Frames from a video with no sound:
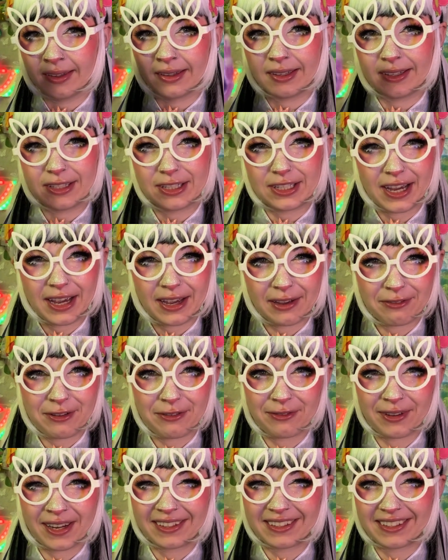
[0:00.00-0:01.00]
Do you have a
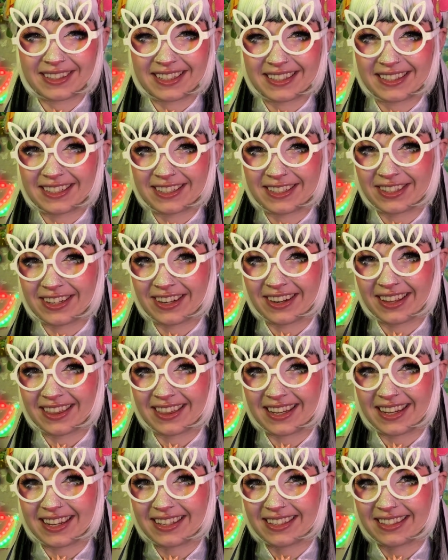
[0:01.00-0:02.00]
final decision on
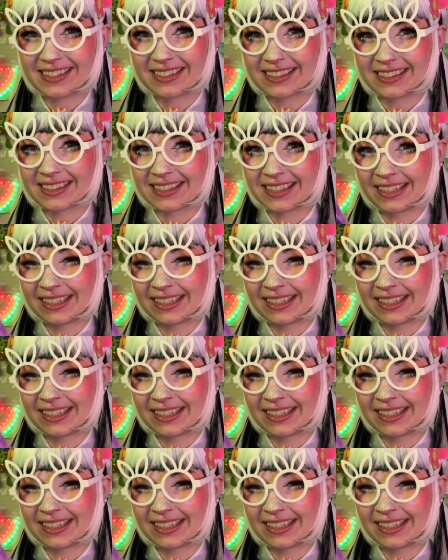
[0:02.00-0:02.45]
these?